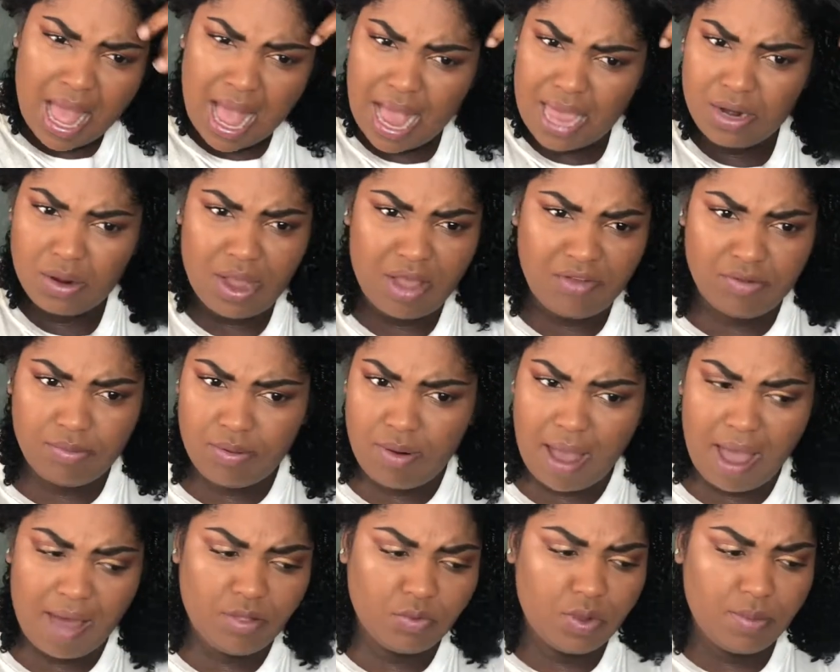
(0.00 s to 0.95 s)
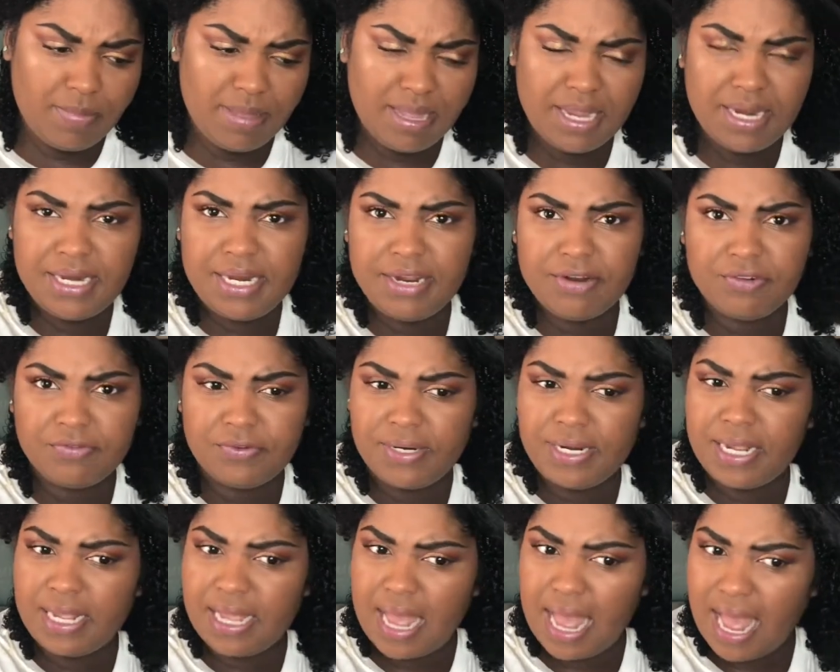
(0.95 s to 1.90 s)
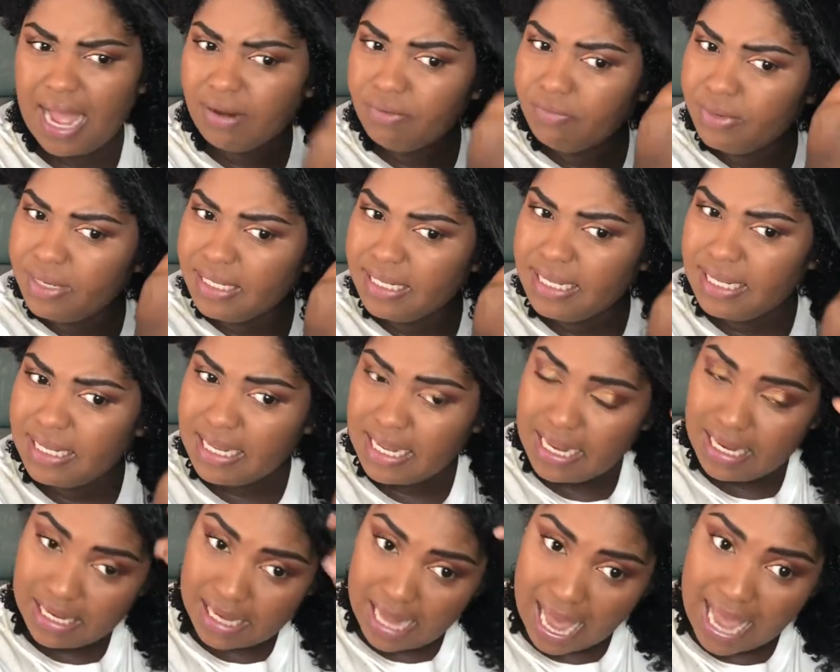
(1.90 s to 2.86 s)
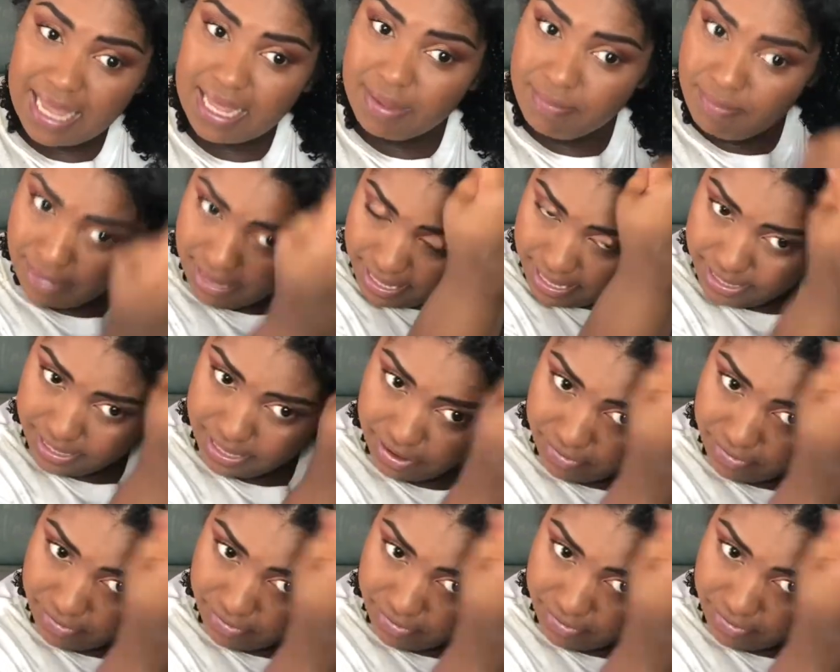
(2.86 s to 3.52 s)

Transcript: I don't have a problem with being different. I really like being